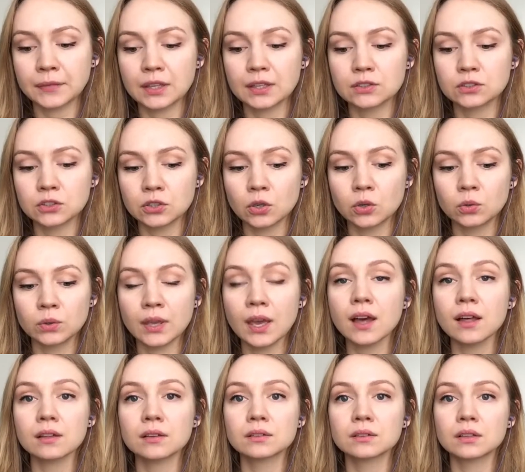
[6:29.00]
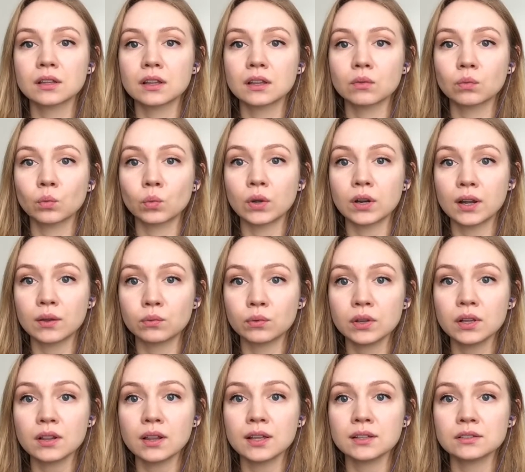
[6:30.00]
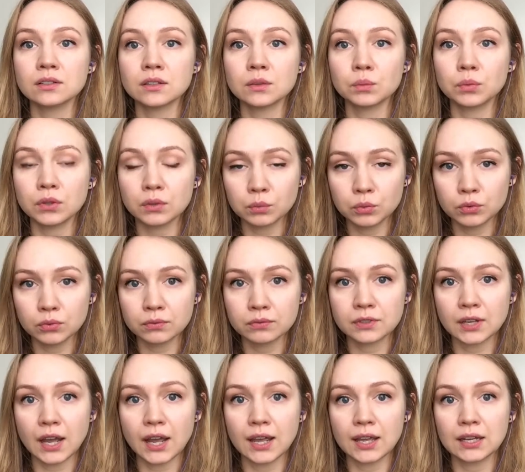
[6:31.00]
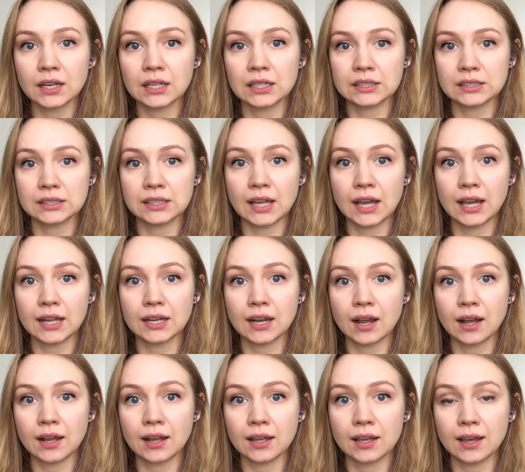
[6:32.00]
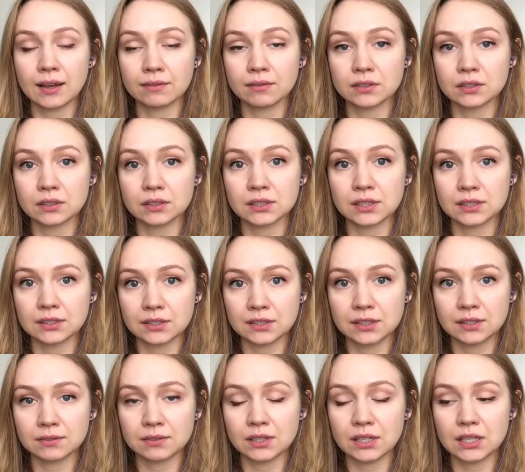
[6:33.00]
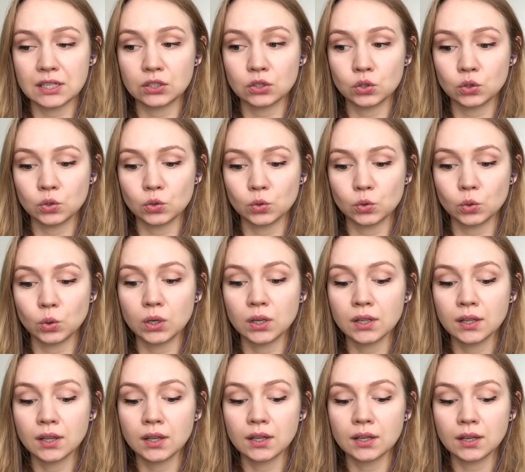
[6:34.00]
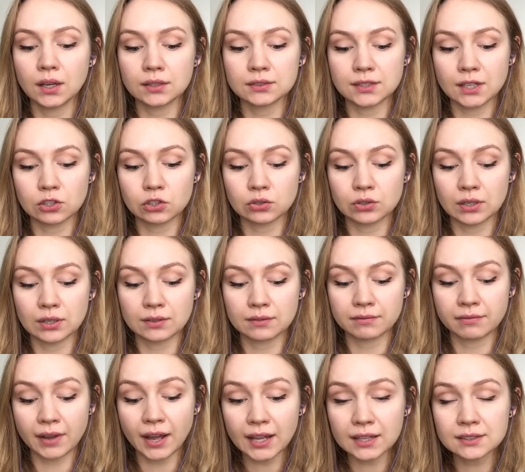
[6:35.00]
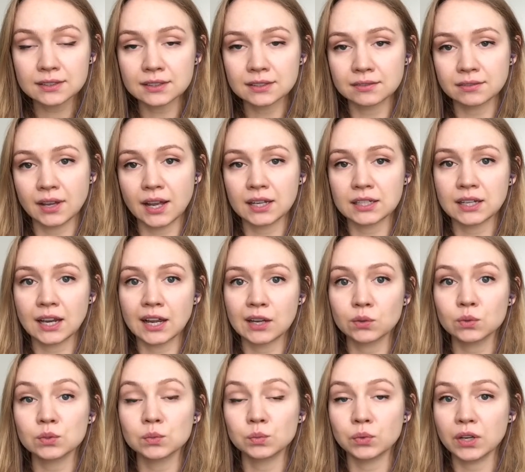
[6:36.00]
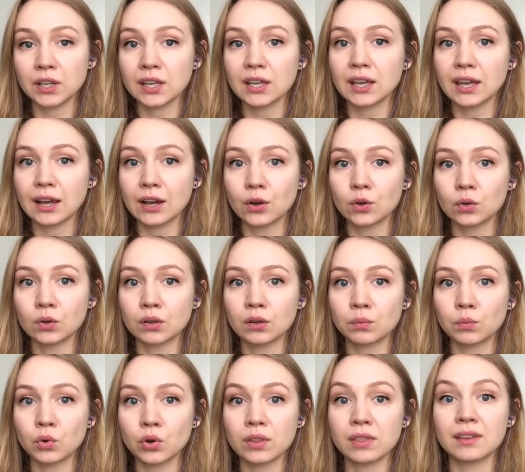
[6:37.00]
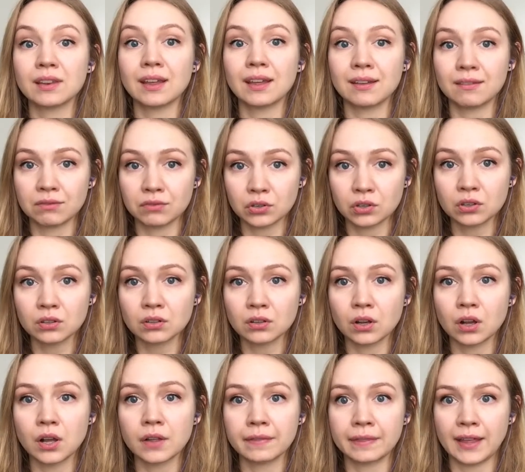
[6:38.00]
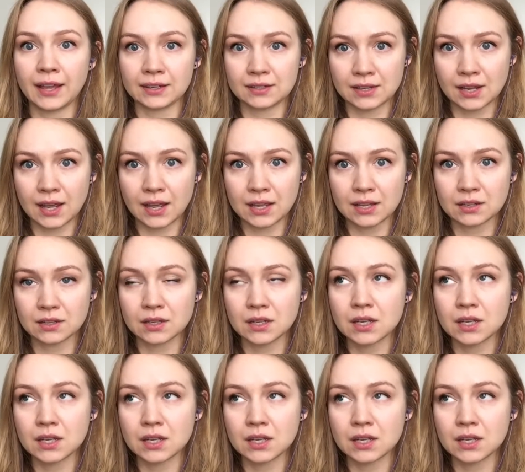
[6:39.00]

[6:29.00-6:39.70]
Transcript: so yeah, what I realized on the bulletproof diet is that I have a sensitivity to saturated fats. In fact, I was breaking out more than ever on that diet,